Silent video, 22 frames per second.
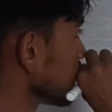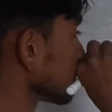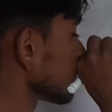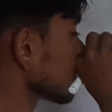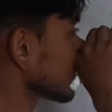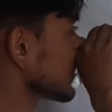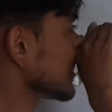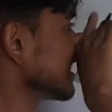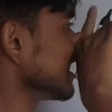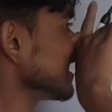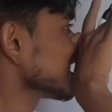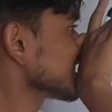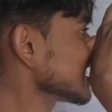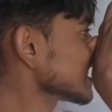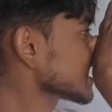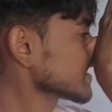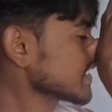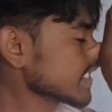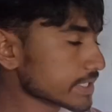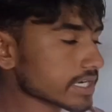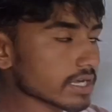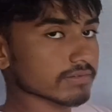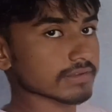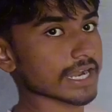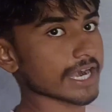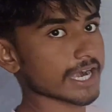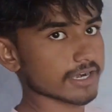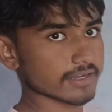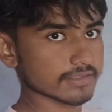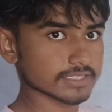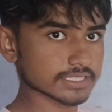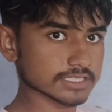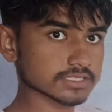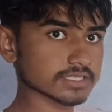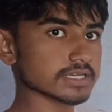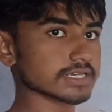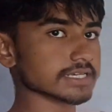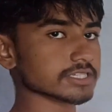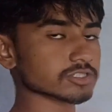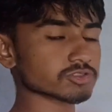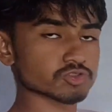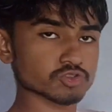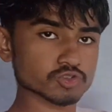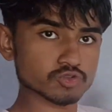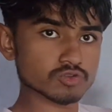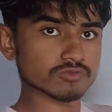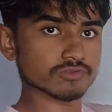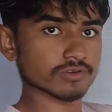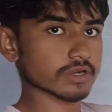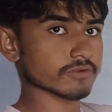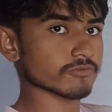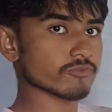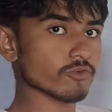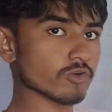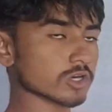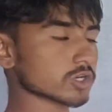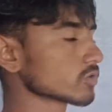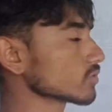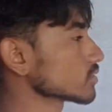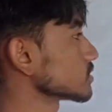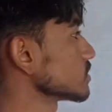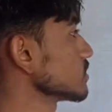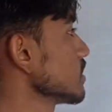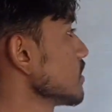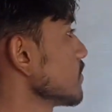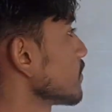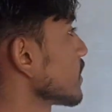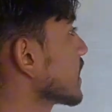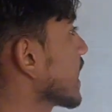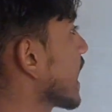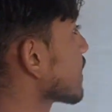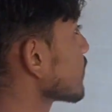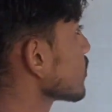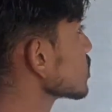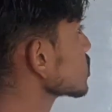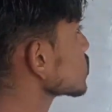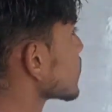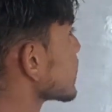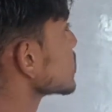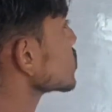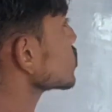The c is the speed of light. This is true for photon, but I am also